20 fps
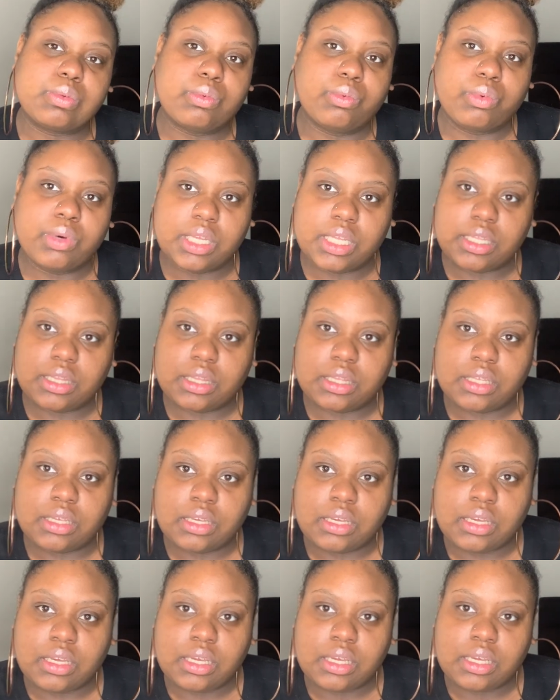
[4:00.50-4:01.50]
with
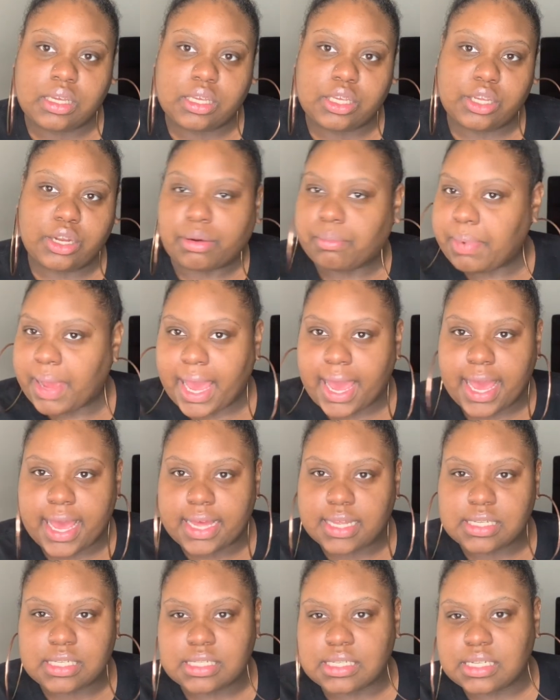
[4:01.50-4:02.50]
your
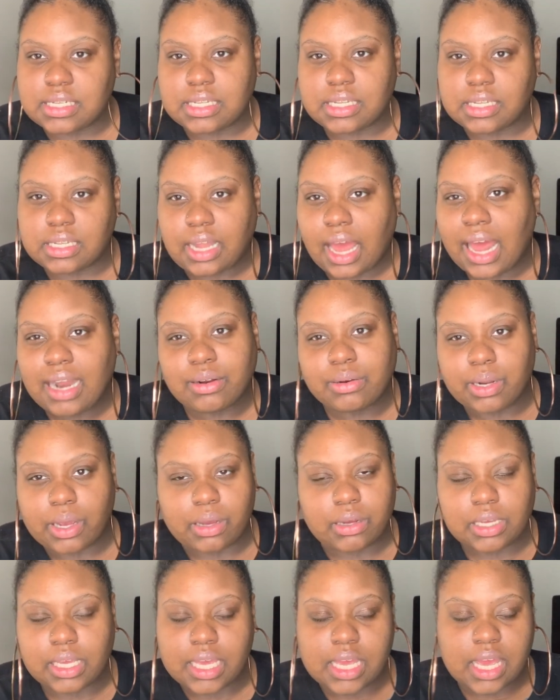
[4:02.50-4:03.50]
past i don't know
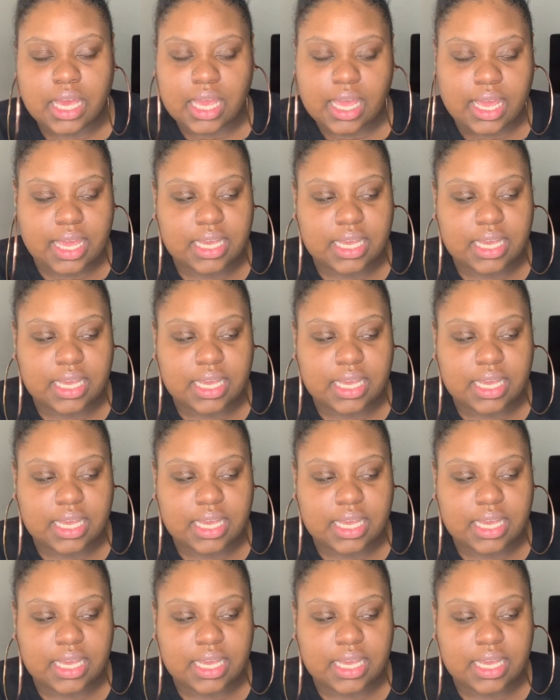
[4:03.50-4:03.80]
it